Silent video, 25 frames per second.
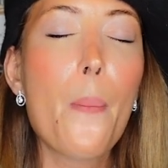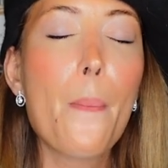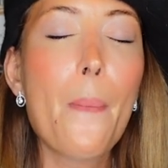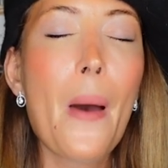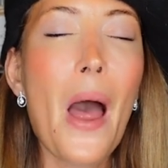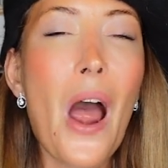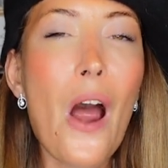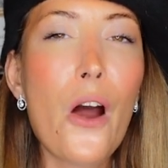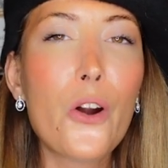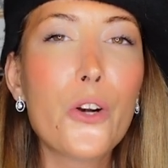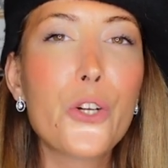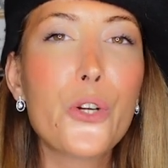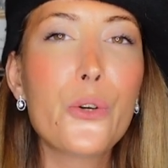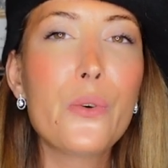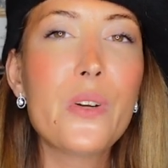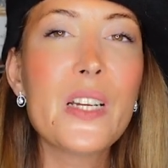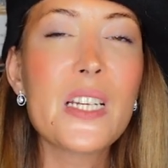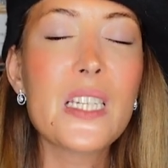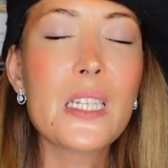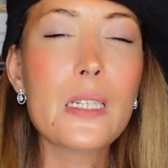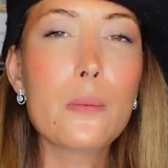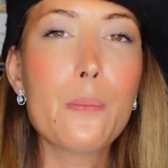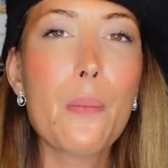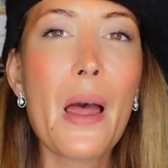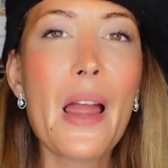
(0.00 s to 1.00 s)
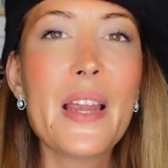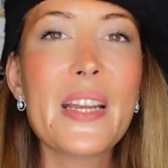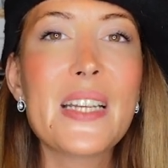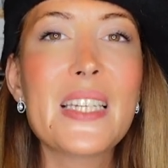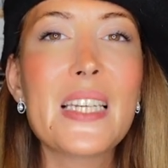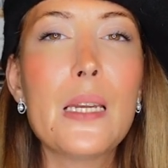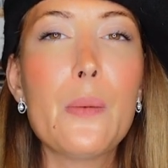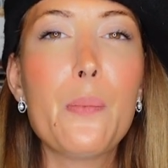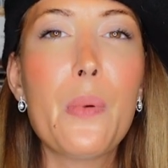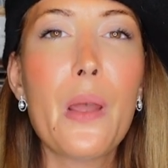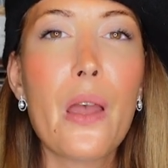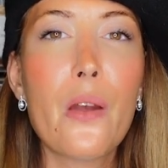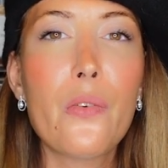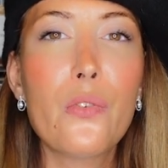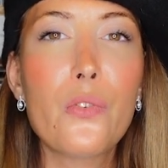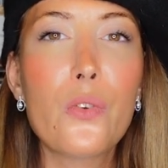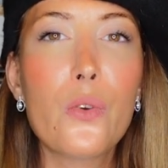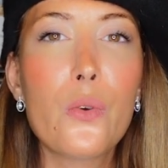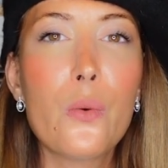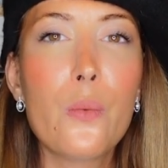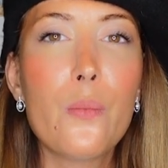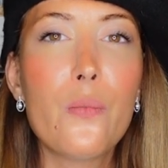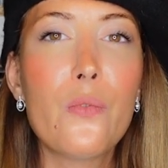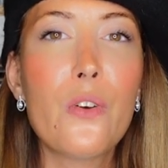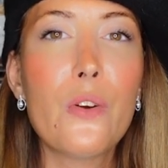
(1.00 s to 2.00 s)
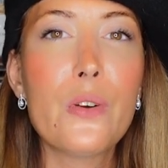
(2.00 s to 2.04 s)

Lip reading: powdery, spicy perfume.